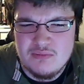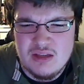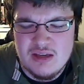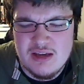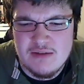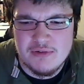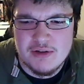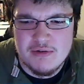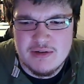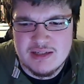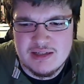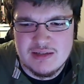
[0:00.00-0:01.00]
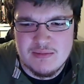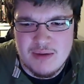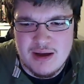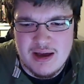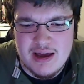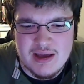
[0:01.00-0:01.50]
influenced
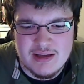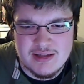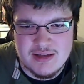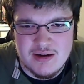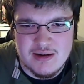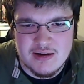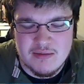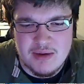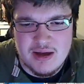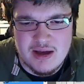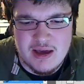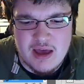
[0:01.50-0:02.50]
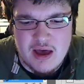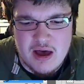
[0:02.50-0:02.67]
by a song by